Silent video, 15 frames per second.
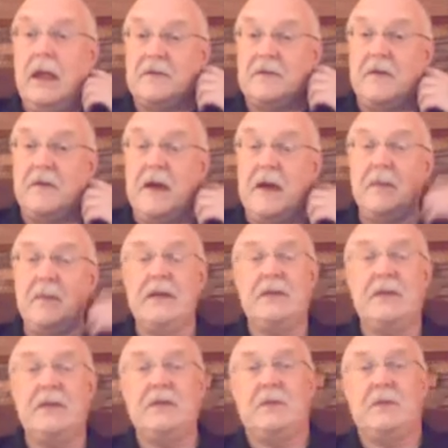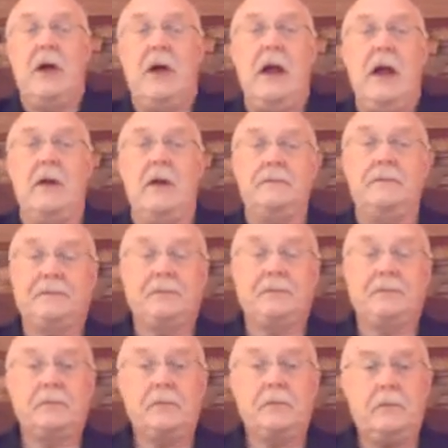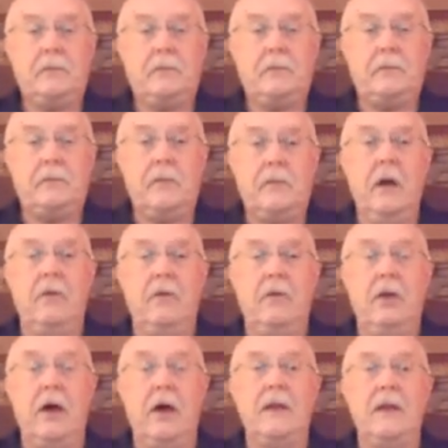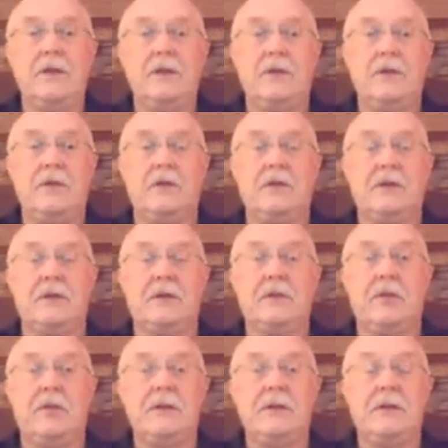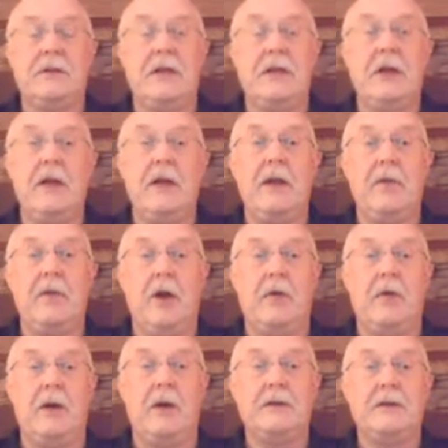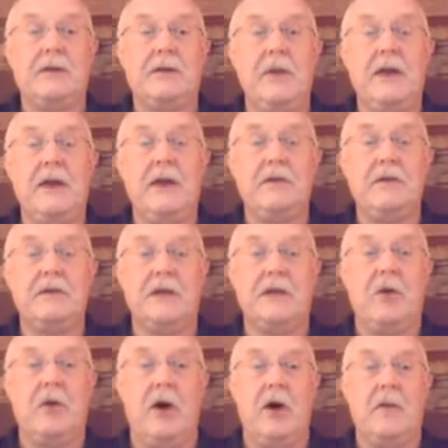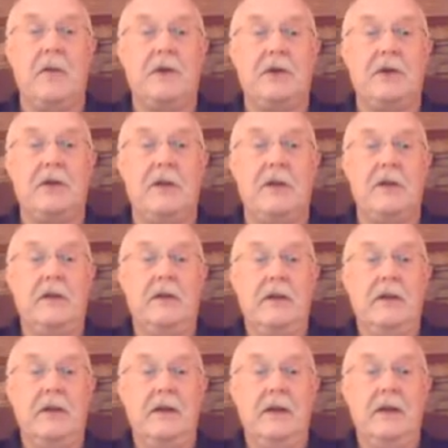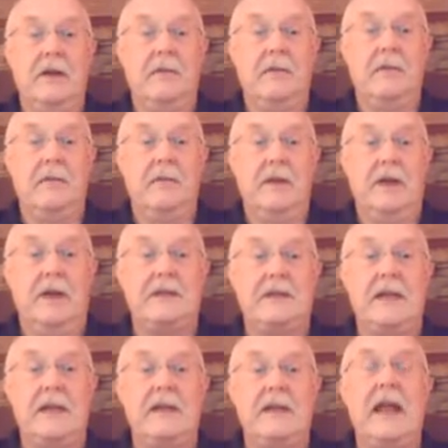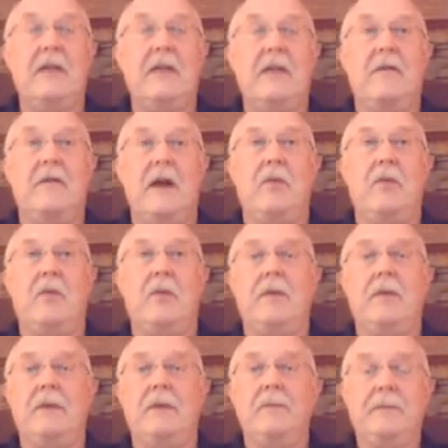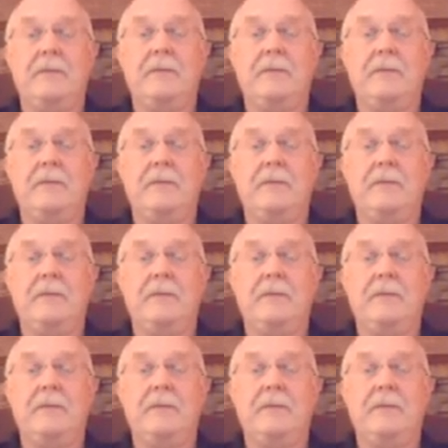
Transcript: As a fire protection supplier of a lot of these new construction projects and on M&R projects, we hear the same comments. It's that dang fireproofing.